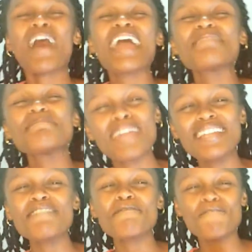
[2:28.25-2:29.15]
I
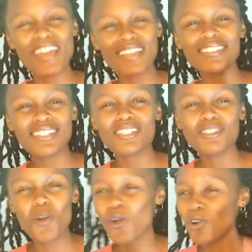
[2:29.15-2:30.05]
manifested
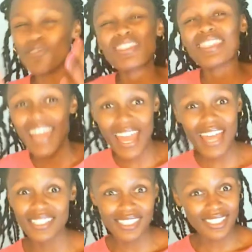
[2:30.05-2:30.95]
all of
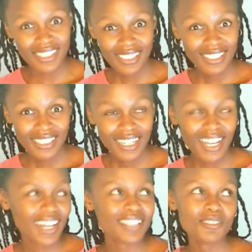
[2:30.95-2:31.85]
that.
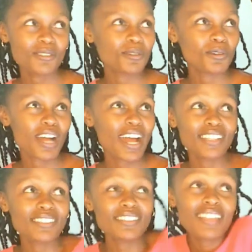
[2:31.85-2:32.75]
Ah, Joe,
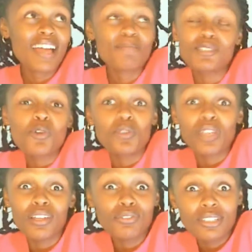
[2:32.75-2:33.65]
I'm so
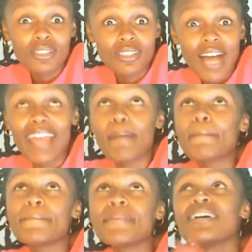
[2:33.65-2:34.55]
grateful. I
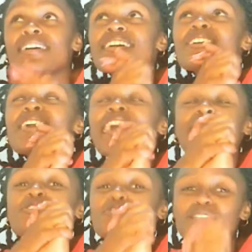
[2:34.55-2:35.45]
am
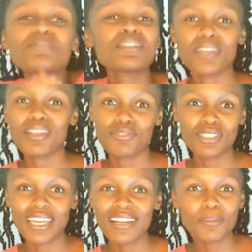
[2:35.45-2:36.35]
extremely
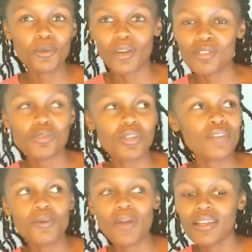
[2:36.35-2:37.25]
grateful. To
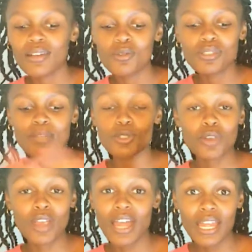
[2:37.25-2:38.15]
everyone who
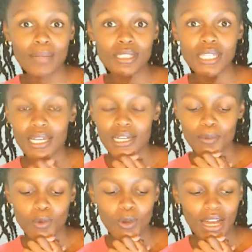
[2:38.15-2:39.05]
subscribed,
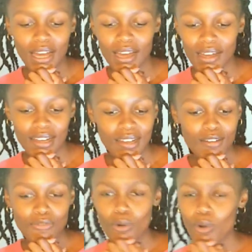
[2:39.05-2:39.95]

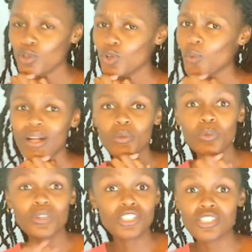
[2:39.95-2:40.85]
for all your well
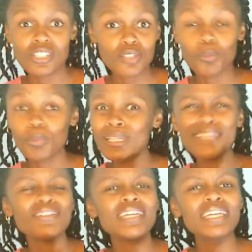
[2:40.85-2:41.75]
wishes, for
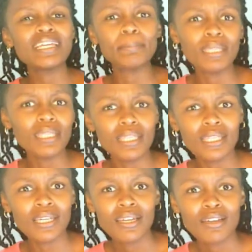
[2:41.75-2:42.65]
believing in
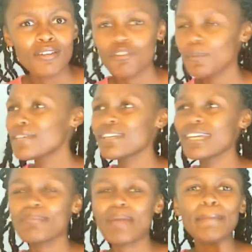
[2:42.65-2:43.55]
me, for believing
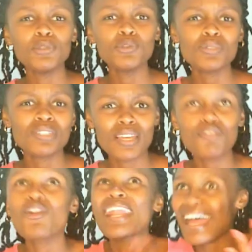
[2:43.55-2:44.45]
in my music,
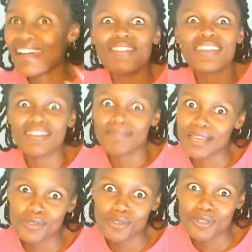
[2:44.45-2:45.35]
for loving my
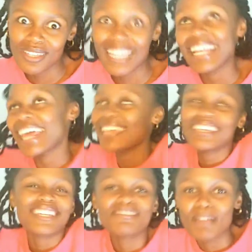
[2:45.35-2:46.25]
music,
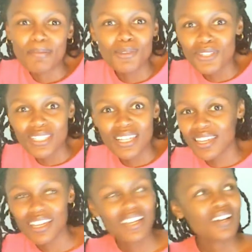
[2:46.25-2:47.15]
liking my
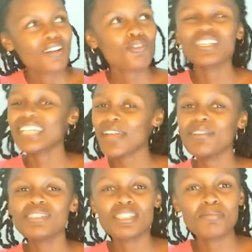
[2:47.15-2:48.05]
music, for
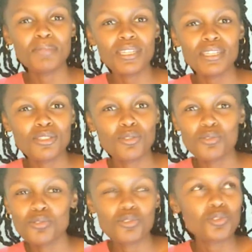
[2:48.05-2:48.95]
encouraging me to
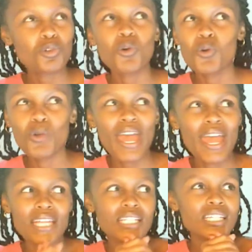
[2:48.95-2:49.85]
sew,
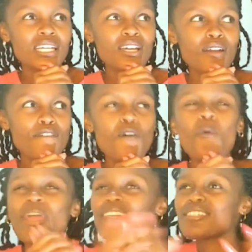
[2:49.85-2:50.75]
and for
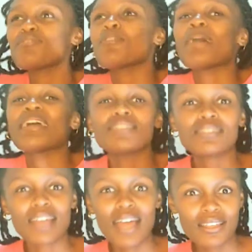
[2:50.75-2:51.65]
waiting for my
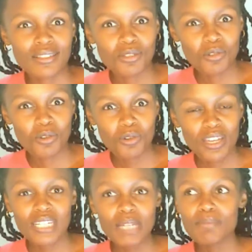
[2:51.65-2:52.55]
designs, you know.
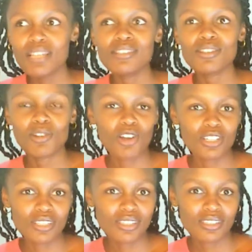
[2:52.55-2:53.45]
It means a lot.